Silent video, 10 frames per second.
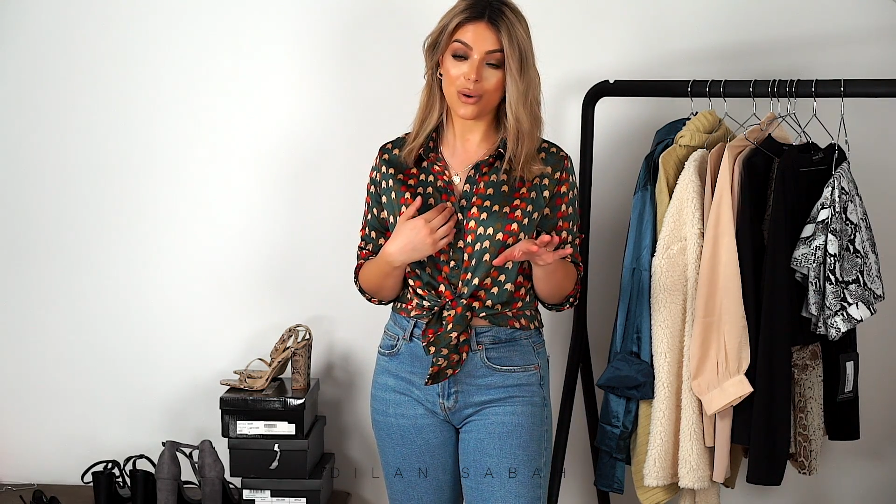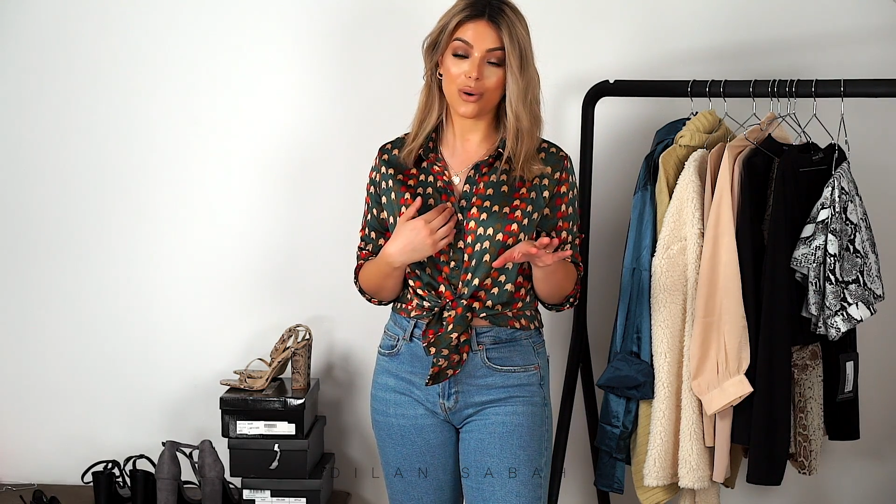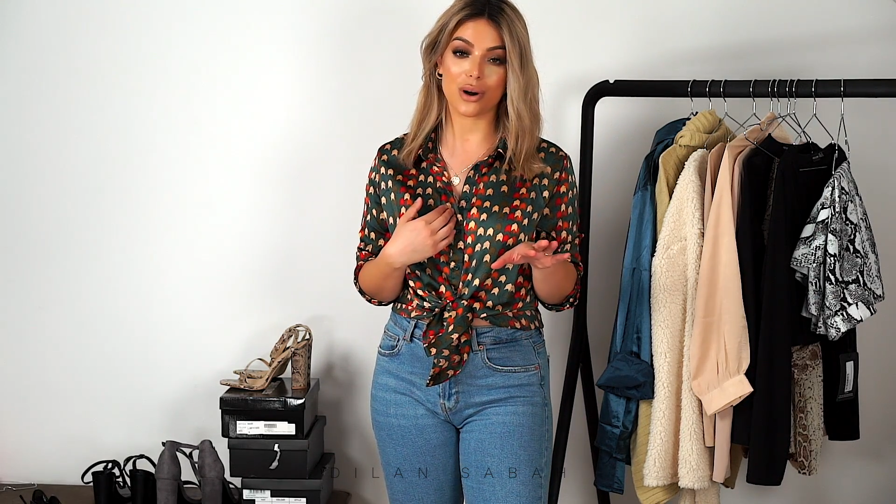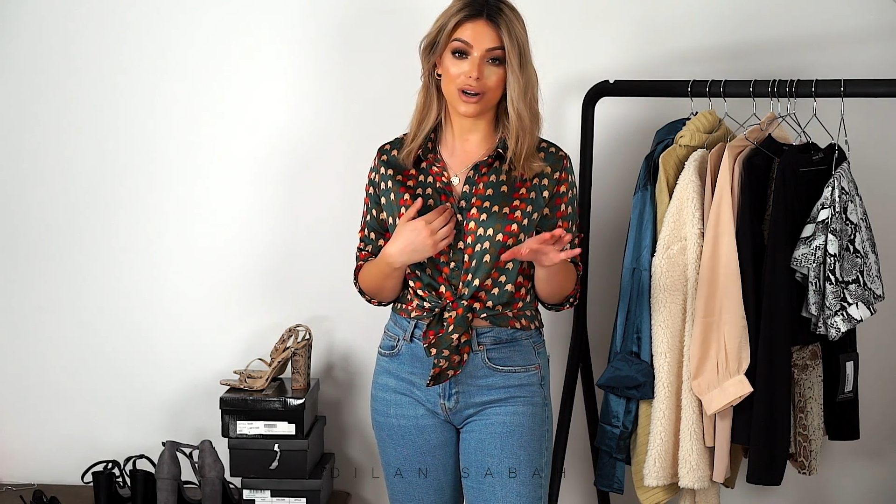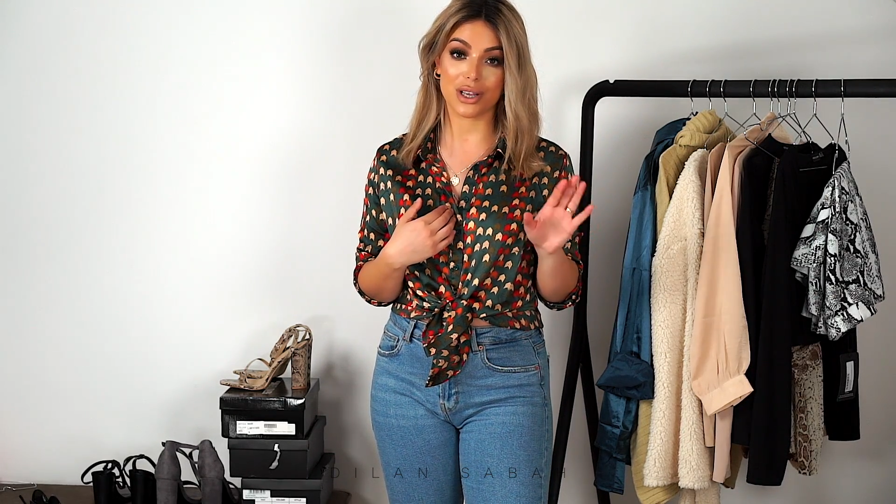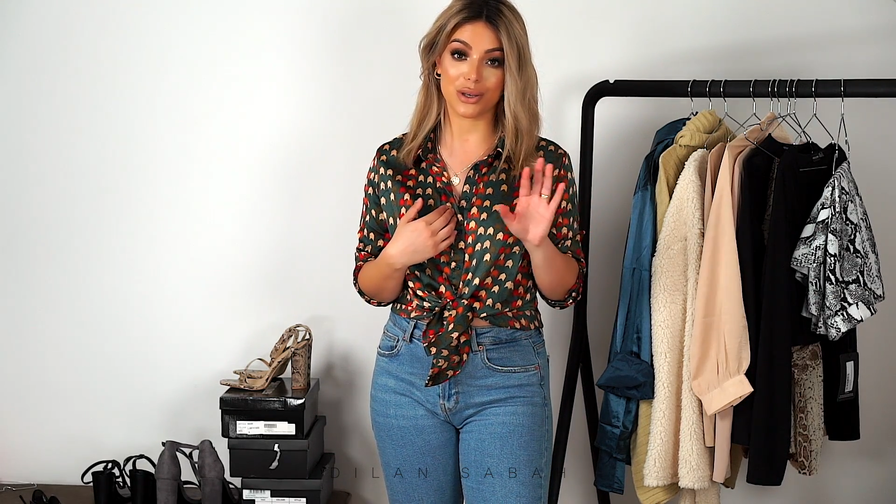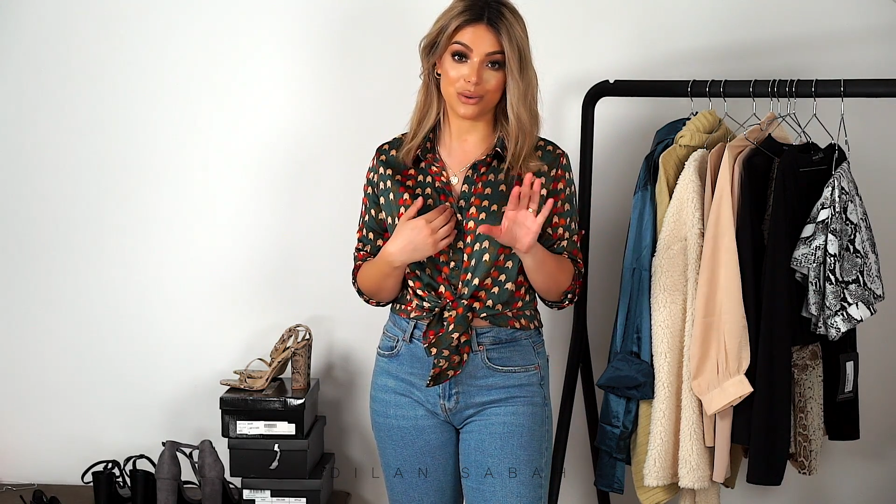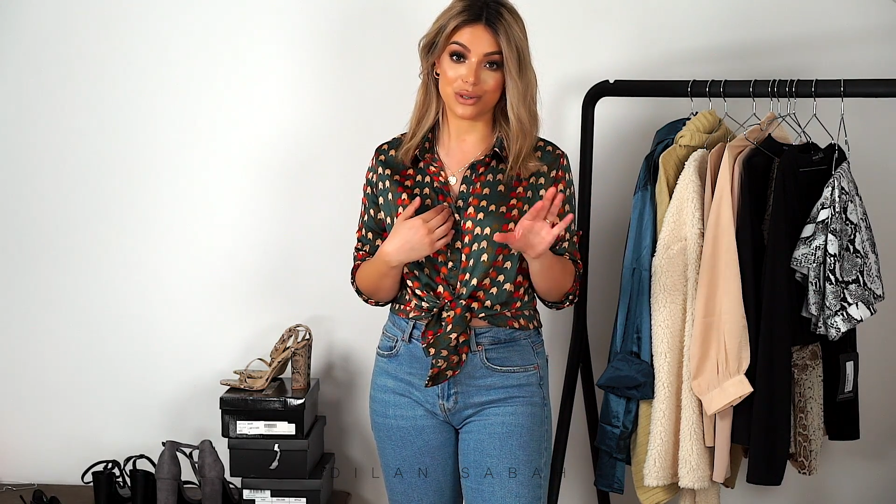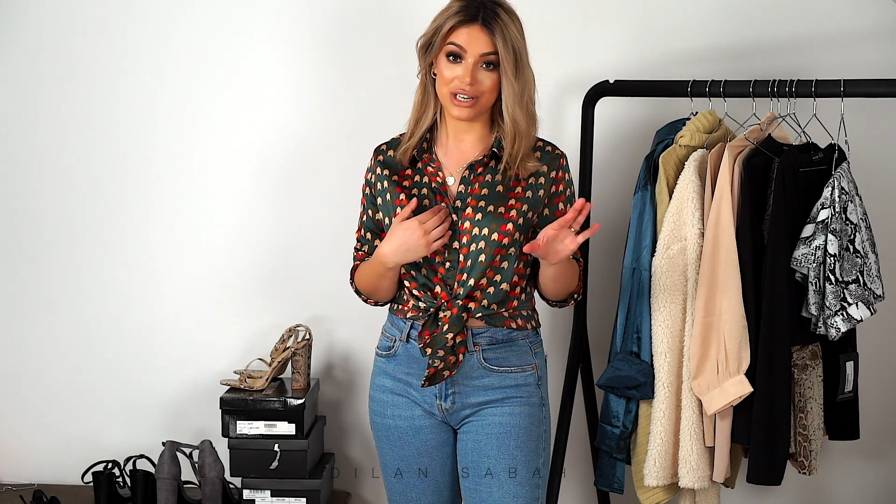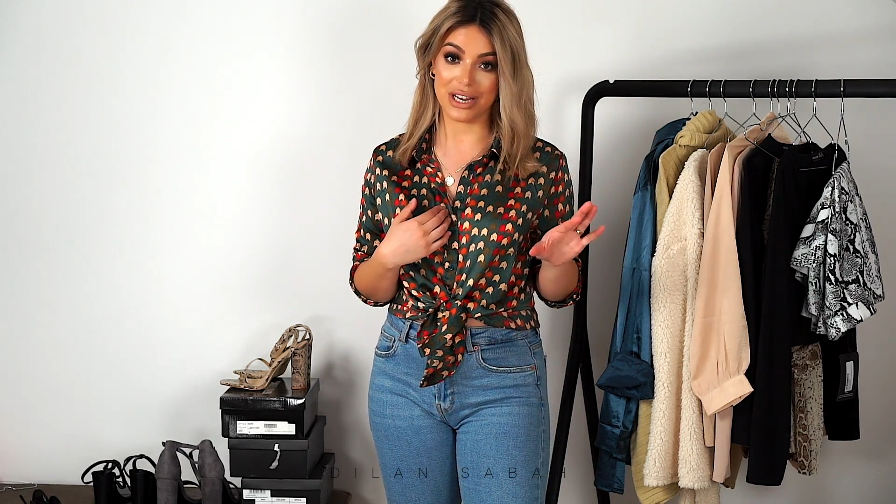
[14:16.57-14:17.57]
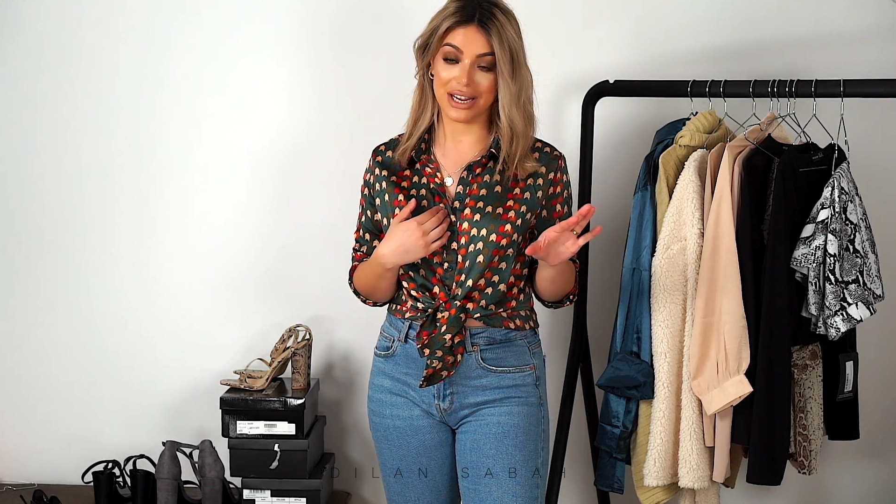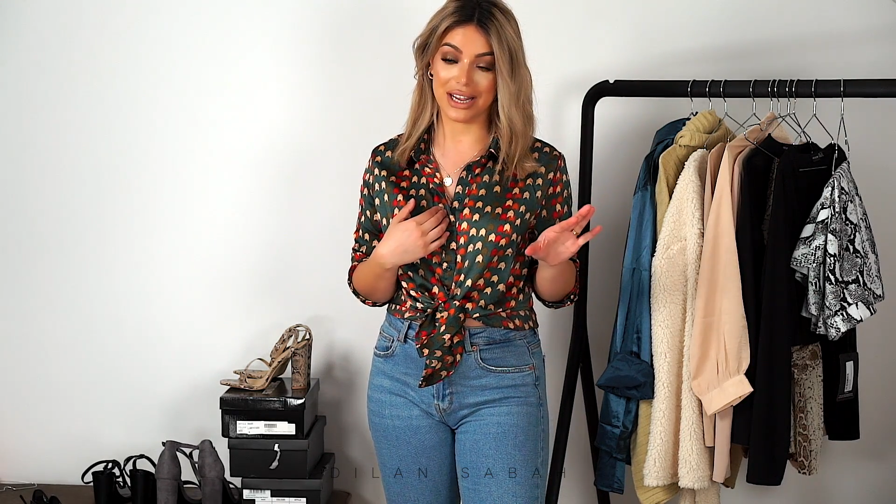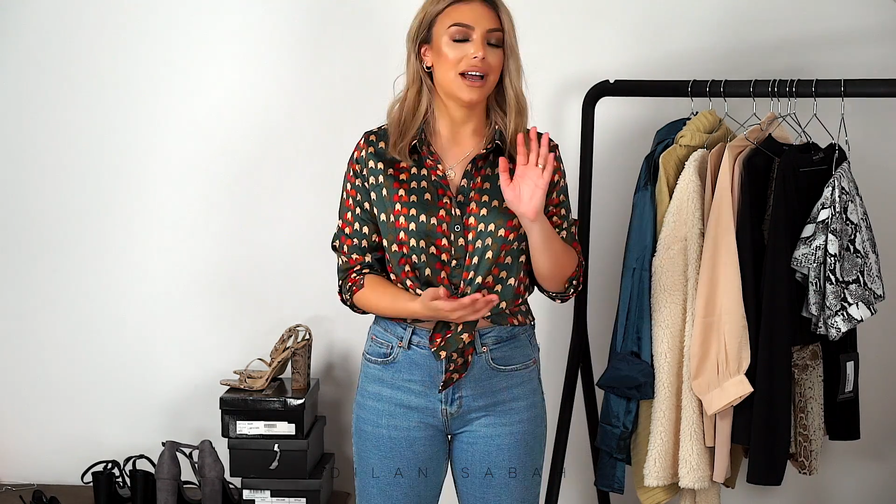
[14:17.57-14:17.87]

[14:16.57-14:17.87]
or Gucci.